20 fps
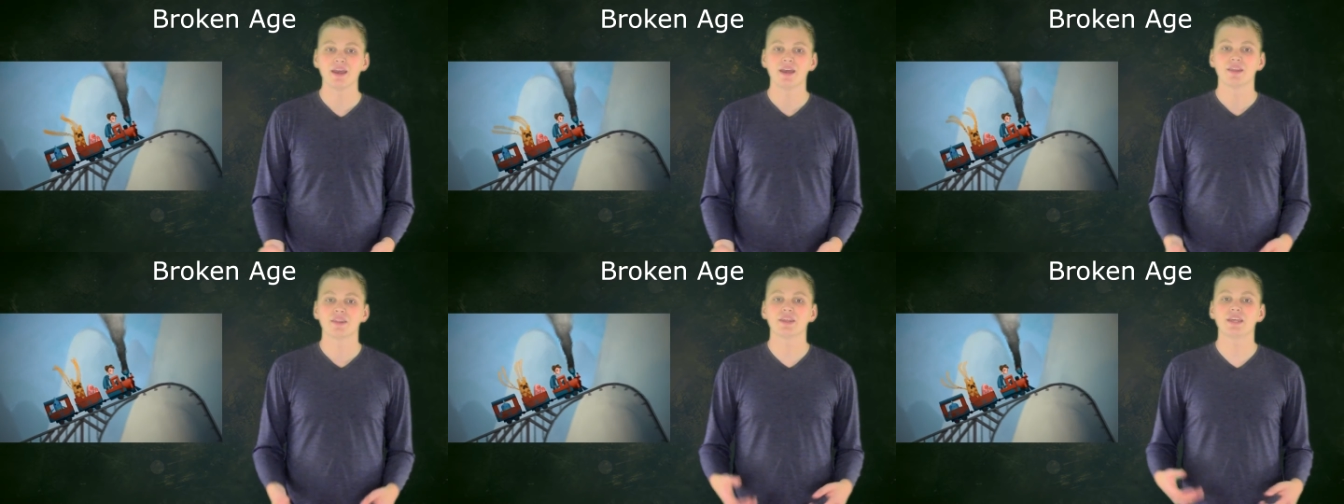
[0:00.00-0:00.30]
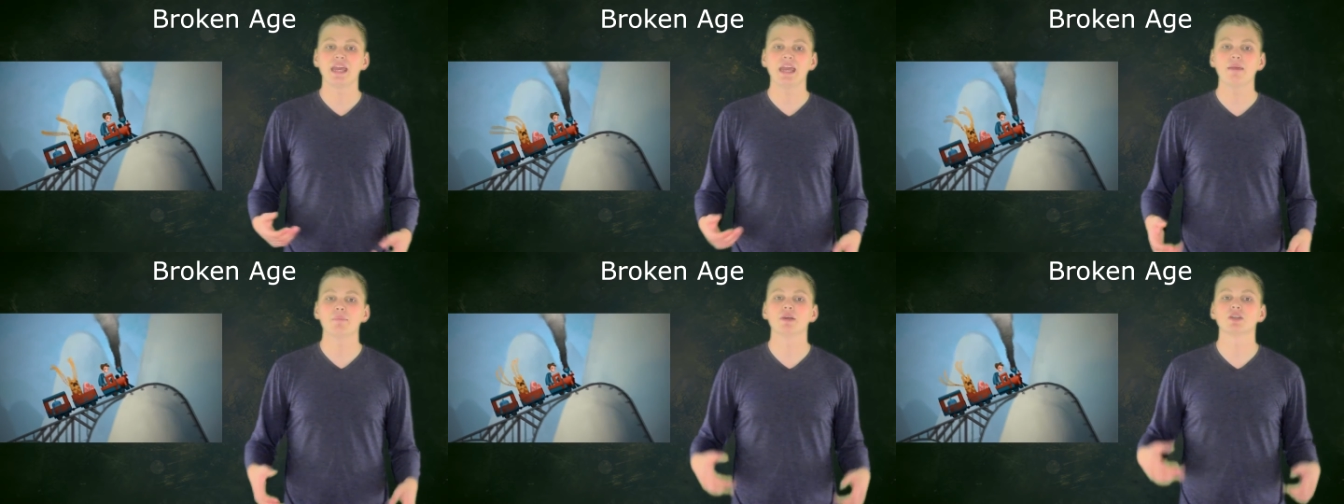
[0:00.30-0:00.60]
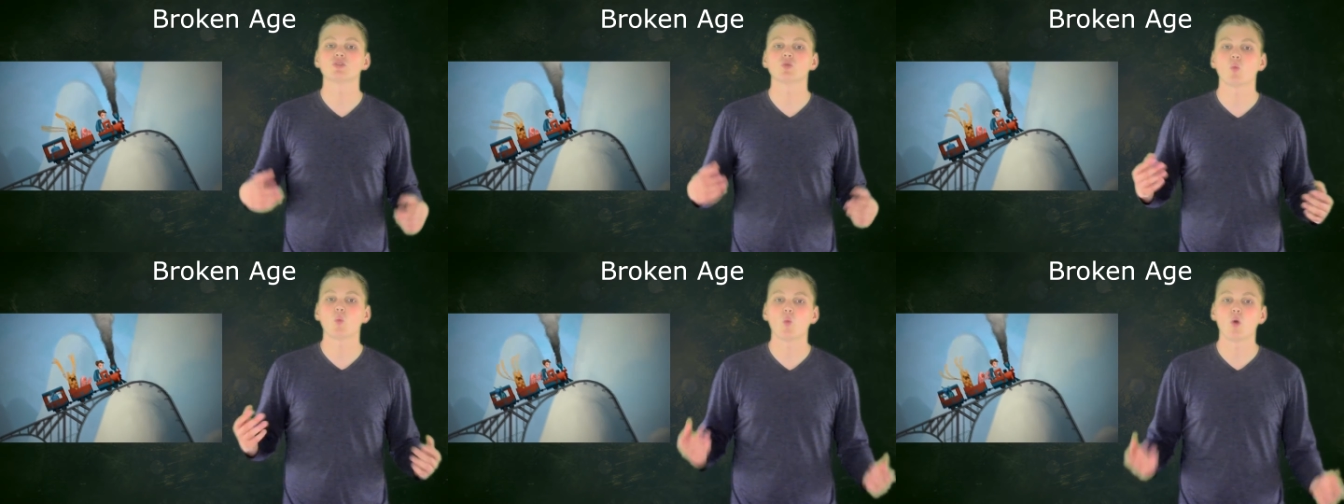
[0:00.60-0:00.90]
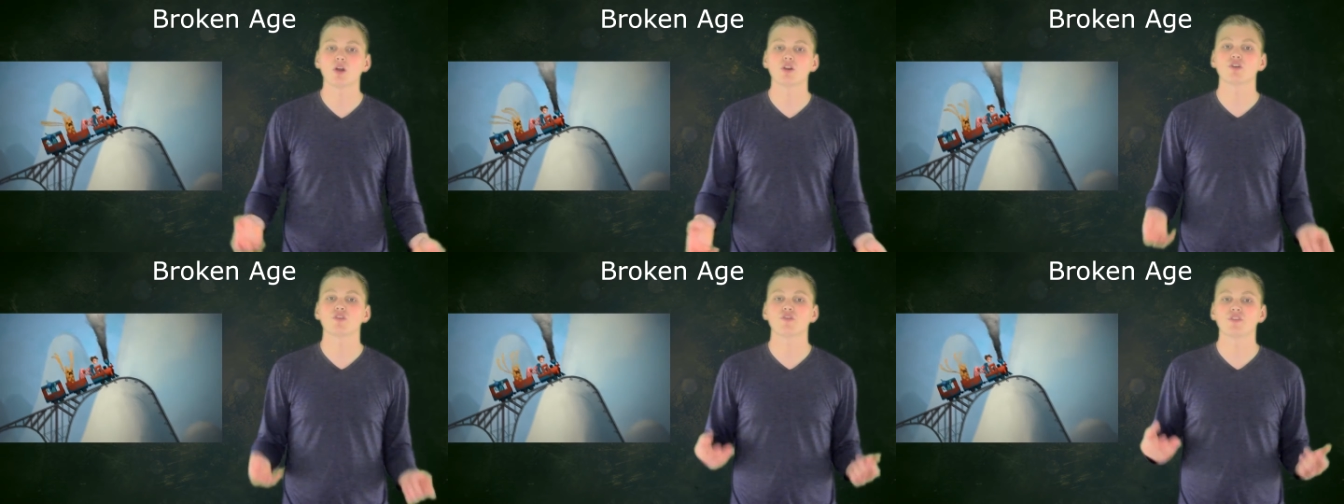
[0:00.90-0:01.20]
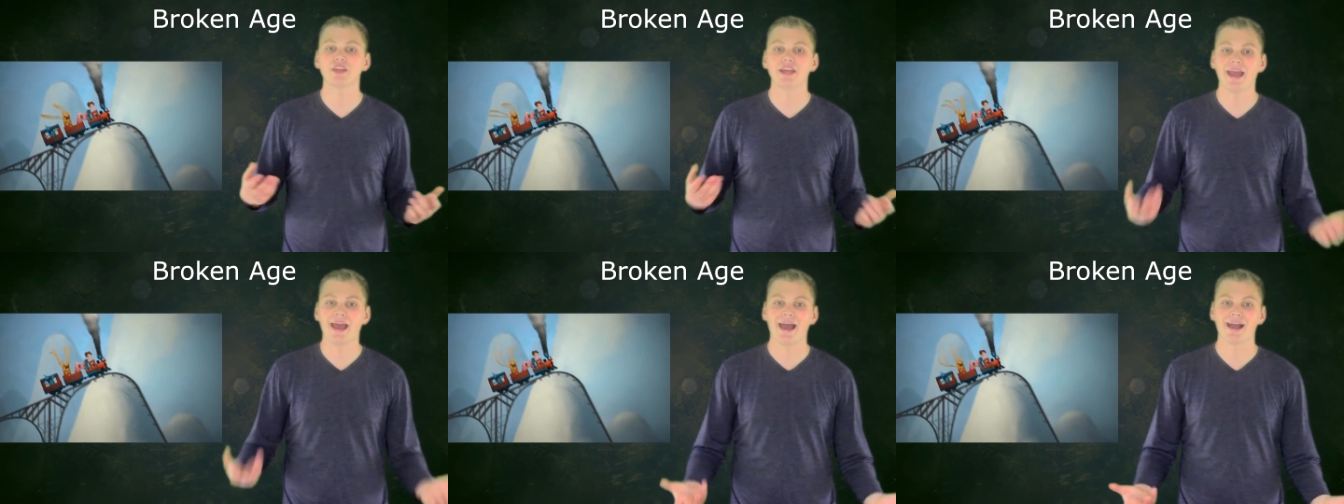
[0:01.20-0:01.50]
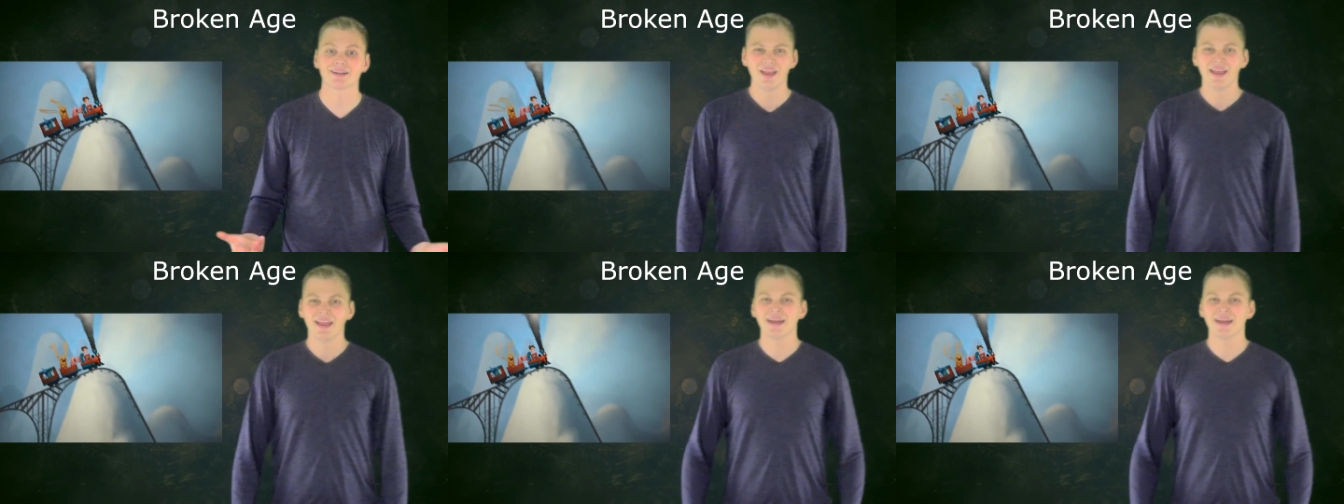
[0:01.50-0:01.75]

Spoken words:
the game is wonderfully acted.